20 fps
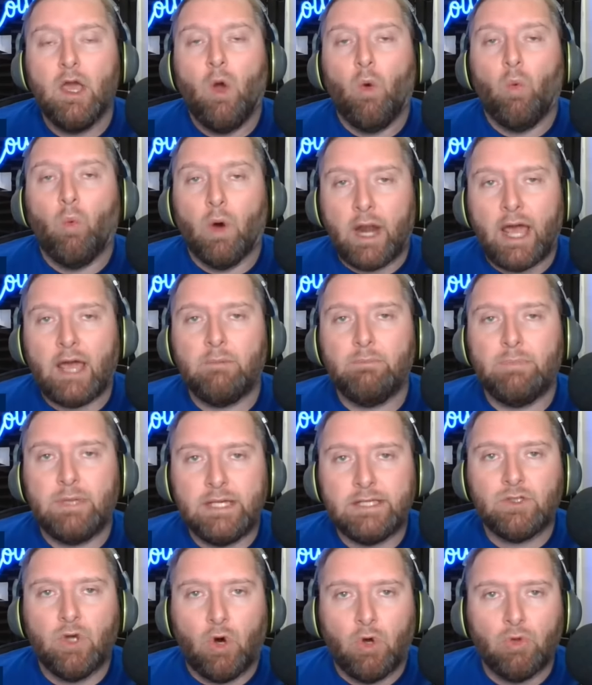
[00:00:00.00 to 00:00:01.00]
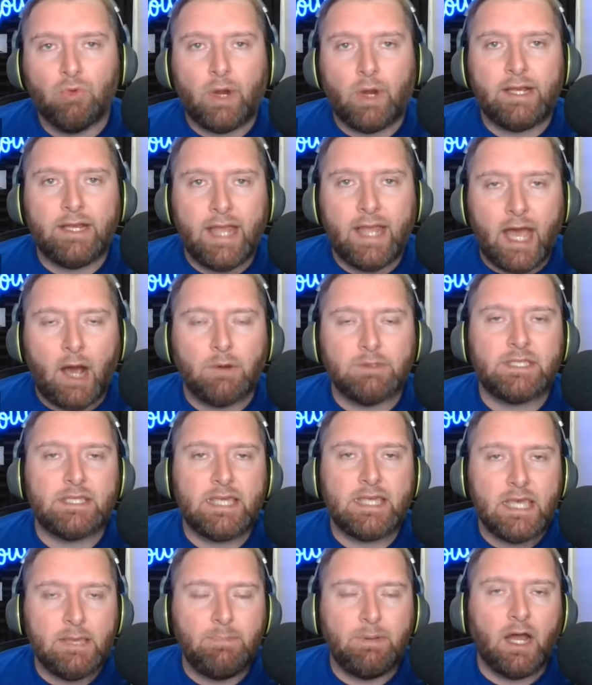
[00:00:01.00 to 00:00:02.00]
What I am being told right now is to
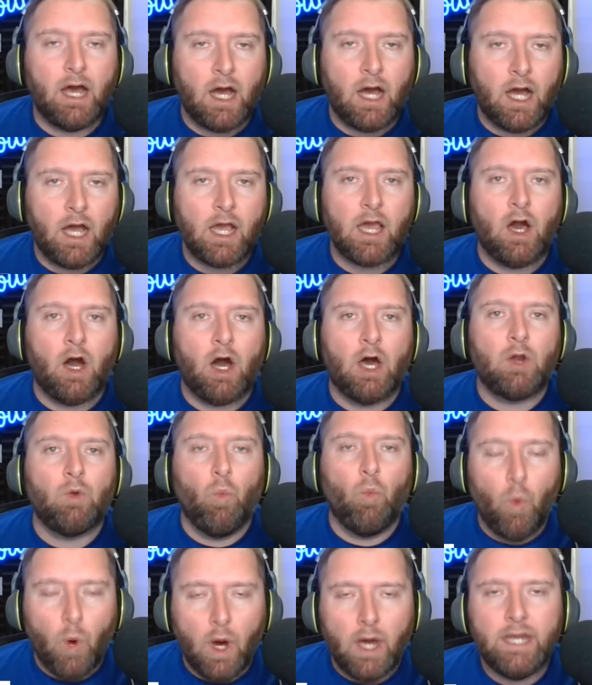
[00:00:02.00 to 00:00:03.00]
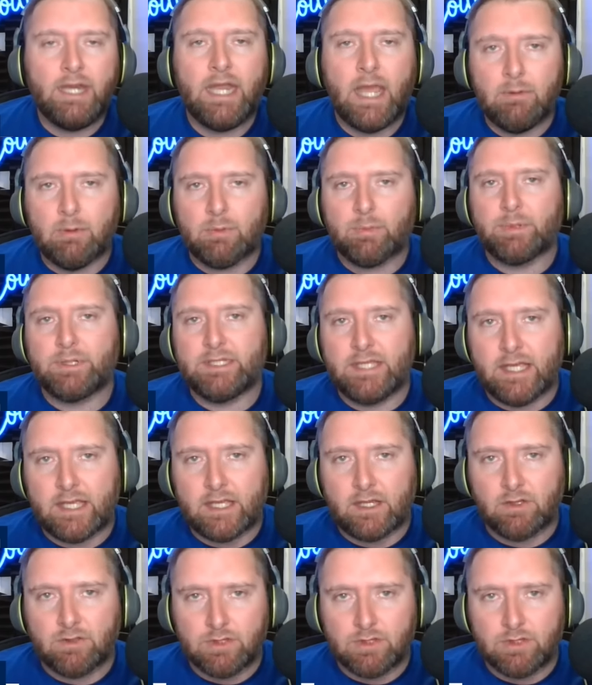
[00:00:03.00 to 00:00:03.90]
keep an eye on one name in particular.